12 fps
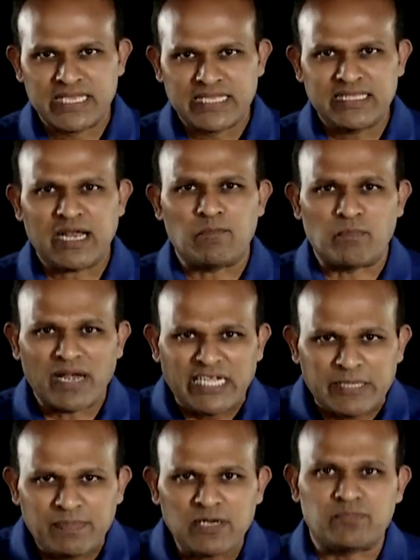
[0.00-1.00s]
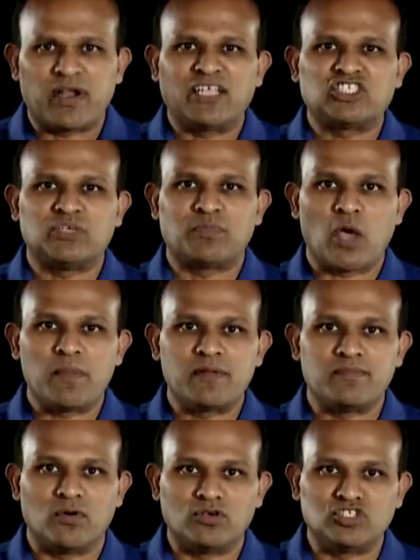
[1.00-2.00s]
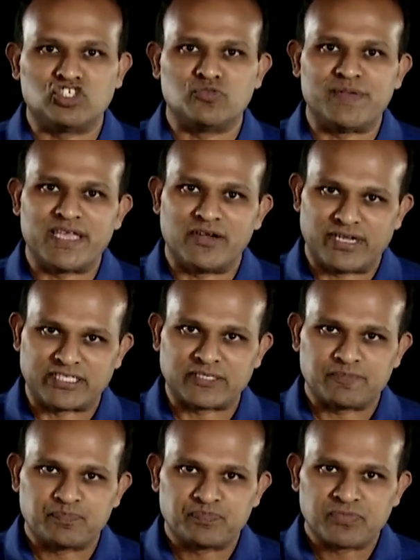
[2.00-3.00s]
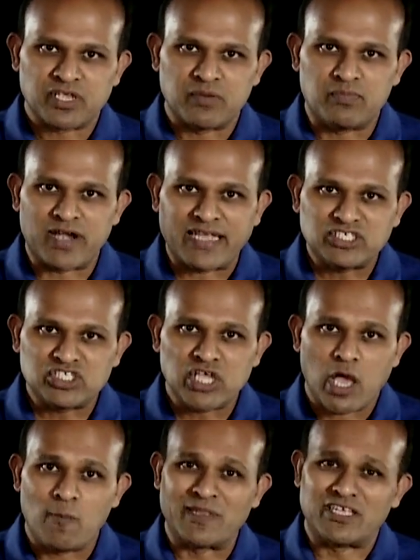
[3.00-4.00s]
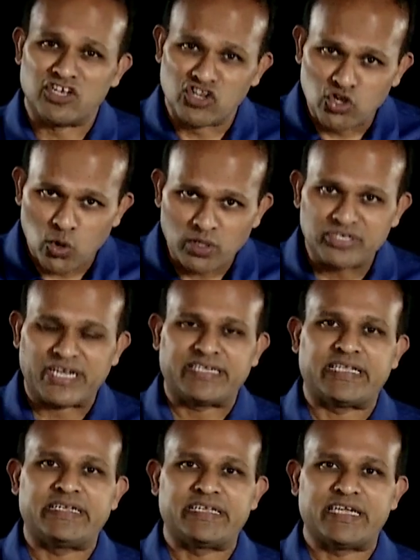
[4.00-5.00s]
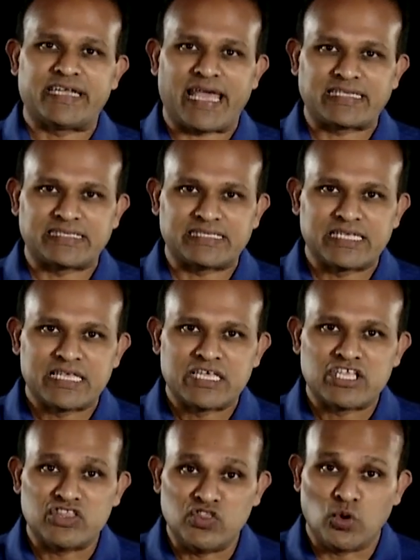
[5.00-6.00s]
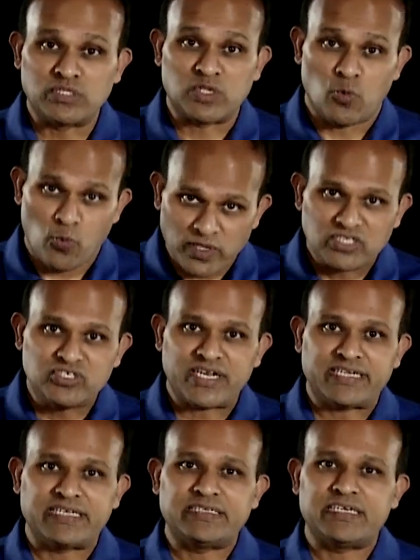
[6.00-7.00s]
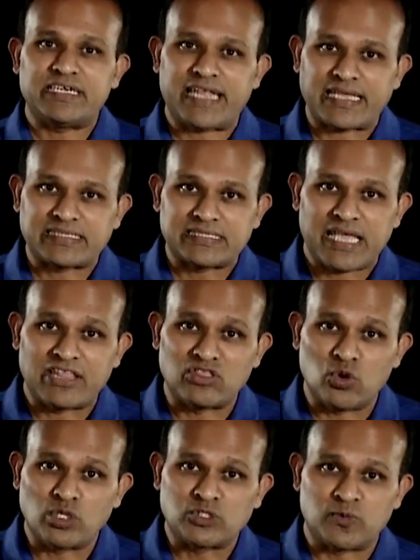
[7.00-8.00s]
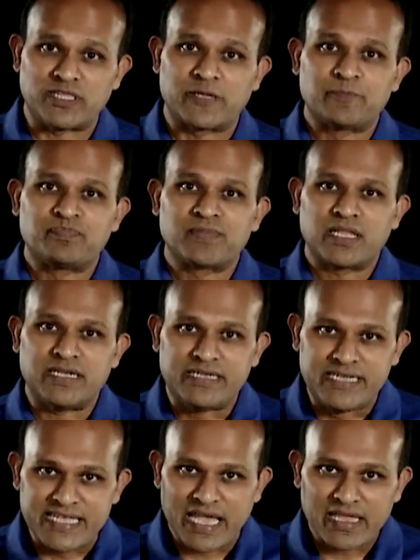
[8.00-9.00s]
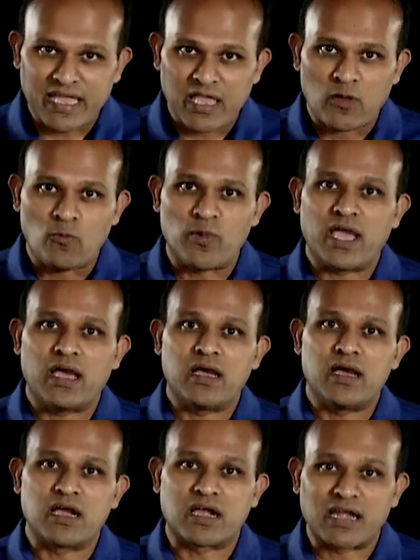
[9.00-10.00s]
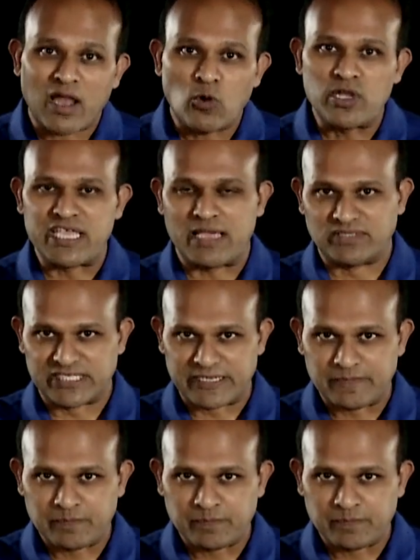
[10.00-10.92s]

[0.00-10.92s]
There are multiple branch deployment modes to be addressed. Branches with no direct internet access, those with direct internet access, and those with DIA via a cloud DMZ.